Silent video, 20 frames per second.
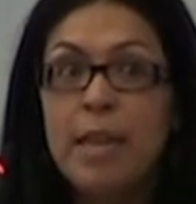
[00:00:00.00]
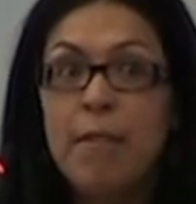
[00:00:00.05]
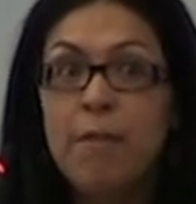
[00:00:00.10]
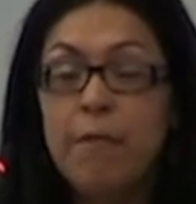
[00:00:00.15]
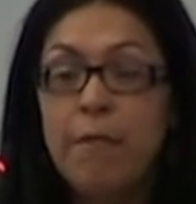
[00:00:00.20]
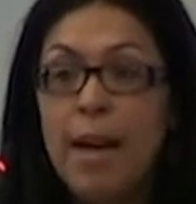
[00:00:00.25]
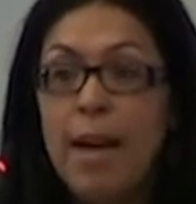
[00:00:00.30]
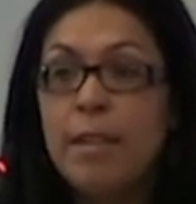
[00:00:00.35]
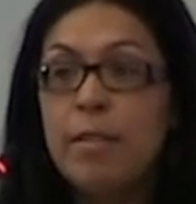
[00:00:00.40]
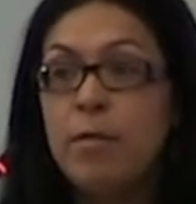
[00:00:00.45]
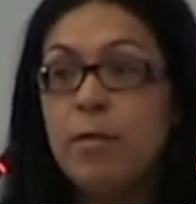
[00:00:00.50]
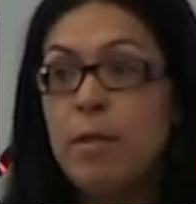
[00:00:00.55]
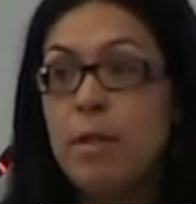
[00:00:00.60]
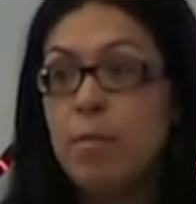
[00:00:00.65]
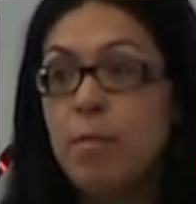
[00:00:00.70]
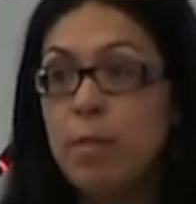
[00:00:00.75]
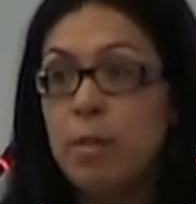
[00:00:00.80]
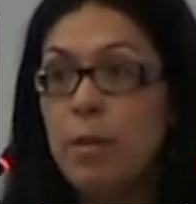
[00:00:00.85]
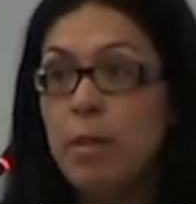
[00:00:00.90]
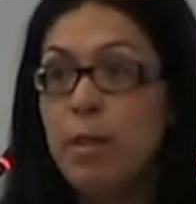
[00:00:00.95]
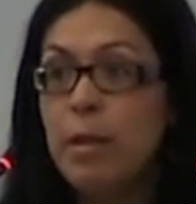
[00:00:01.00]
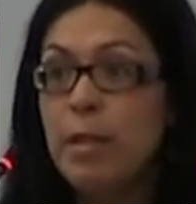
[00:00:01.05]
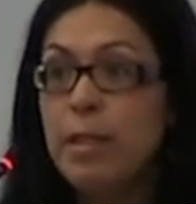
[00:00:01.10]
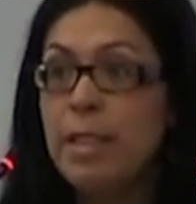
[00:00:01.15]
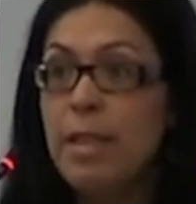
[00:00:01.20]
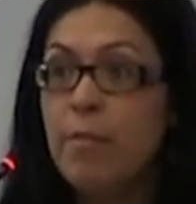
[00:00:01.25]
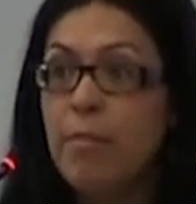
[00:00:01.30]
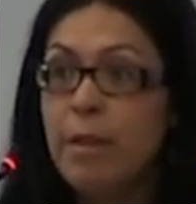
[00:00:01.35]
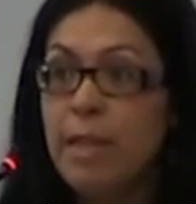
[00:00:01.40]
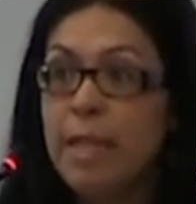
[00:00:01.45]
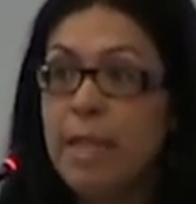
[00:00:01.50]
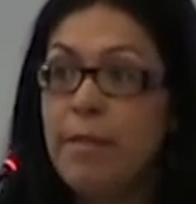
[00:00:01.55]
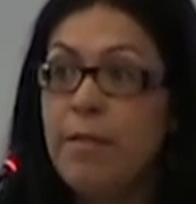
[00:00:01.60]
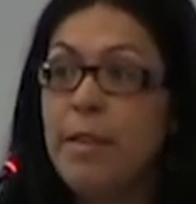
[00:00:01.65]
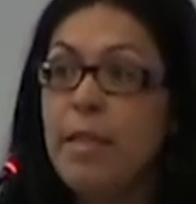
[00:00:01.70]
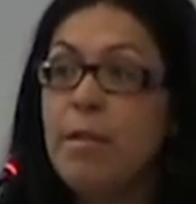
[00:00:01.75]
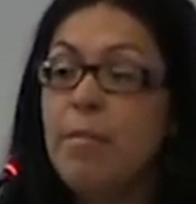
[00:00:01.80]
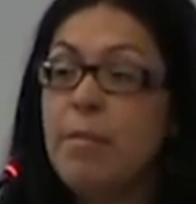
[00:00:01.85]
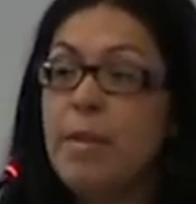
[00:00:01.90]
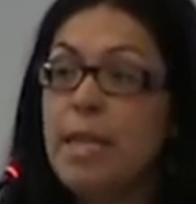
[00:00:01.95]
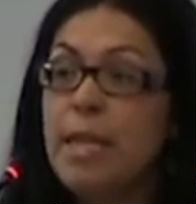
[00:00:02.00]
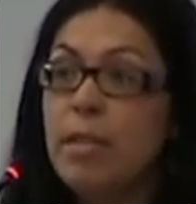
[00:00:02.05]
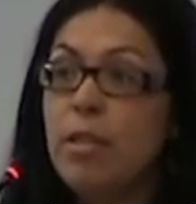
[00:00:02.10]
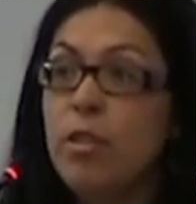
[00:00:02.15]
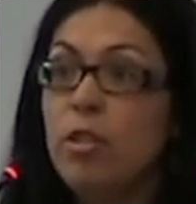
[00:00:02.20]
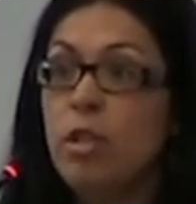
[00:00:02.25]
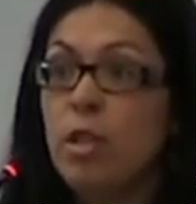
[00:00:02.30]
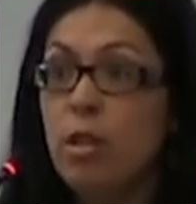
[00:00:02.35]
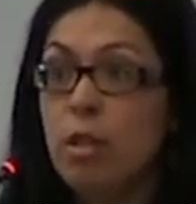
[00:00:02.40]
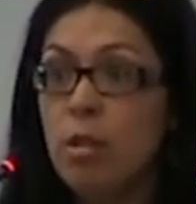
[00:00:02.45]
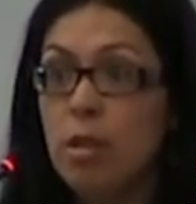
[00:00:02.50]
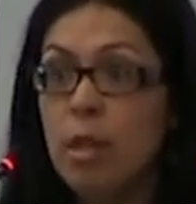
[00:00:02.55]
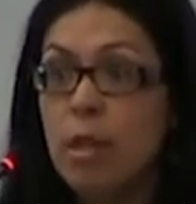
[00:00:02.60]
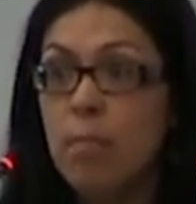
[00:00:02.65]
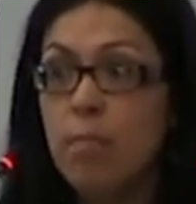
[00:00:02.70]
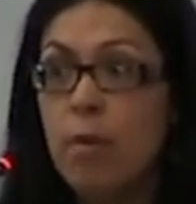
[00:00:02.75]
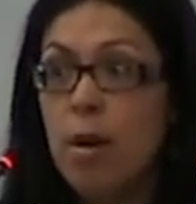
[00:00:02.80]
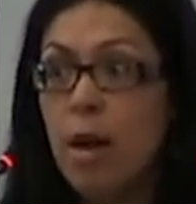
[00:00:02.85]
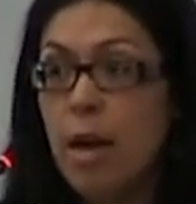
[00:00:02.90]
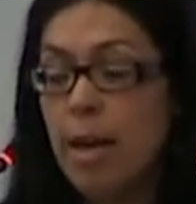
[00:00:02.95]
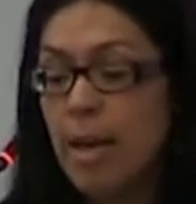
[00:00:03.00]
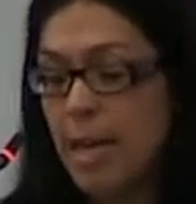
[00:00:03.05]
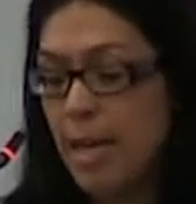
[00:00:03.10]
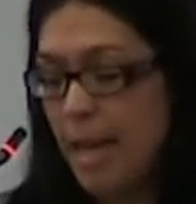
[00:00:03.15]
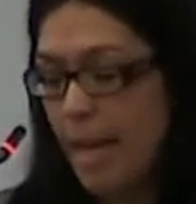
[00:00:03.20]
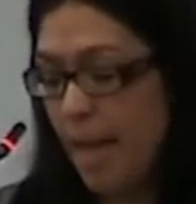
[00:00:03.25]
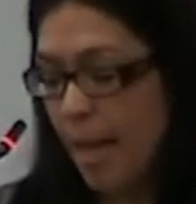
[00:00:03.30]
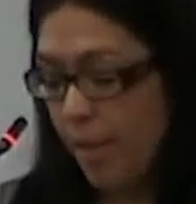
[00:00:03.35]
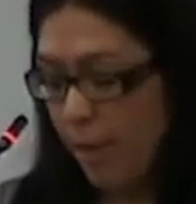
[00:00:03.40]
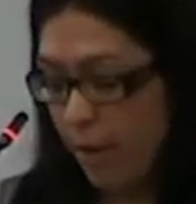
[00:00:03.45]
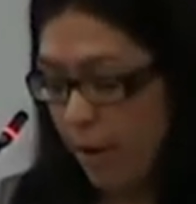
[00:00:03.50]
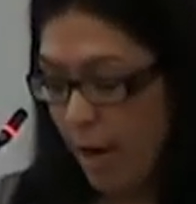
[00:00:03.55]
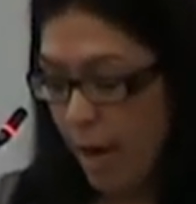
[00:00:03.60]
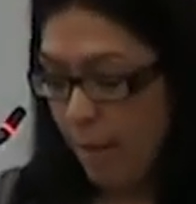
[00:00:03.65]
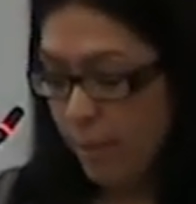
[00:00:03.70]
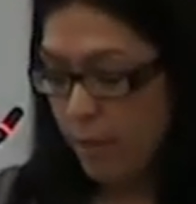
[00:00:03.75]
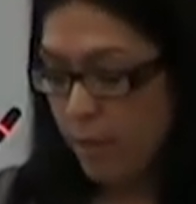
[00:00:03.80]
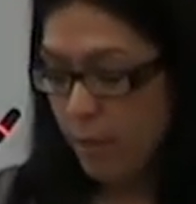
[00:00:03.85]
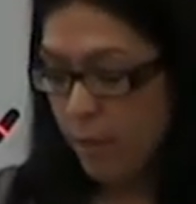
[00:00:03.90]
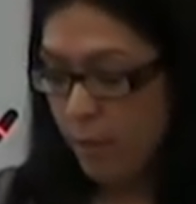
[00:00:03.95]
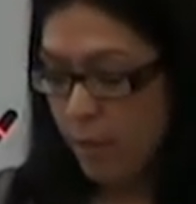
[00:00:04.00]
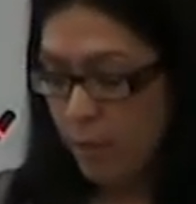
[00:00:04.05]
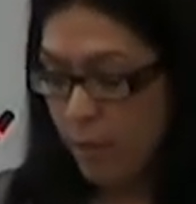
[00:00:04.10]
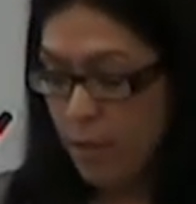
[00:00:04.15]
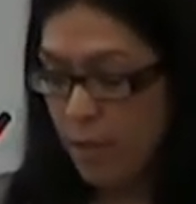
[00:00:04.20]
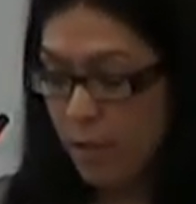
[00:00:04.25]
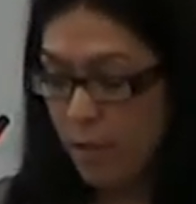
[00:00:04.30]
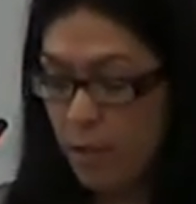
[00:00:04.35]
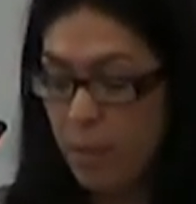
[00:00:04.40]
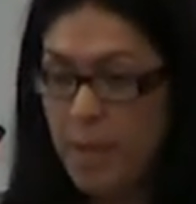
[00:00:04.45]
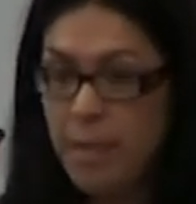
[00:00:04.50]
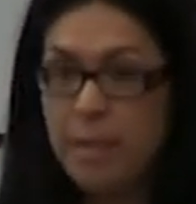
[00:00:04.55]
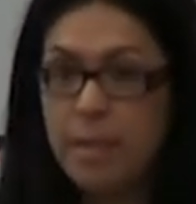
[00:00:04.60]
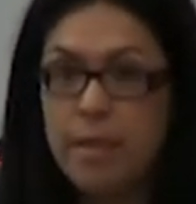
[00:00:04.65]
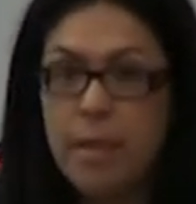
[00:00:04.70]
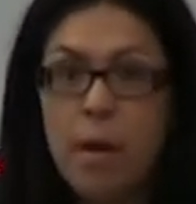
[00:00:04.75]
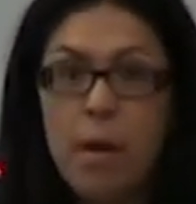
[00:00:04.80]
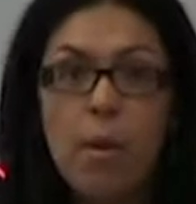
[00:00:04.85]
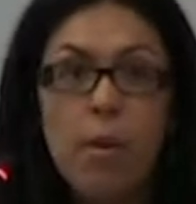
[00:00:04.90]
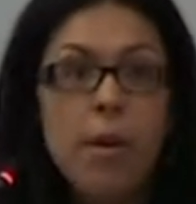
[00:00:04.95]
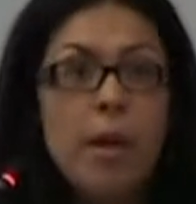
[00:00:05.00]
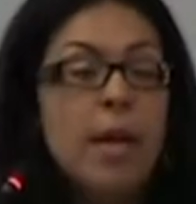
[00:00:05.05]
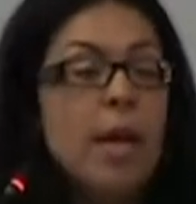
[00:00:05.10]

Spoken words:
Fast food employers have been given the means to look abroad, and they're absolutely doing so.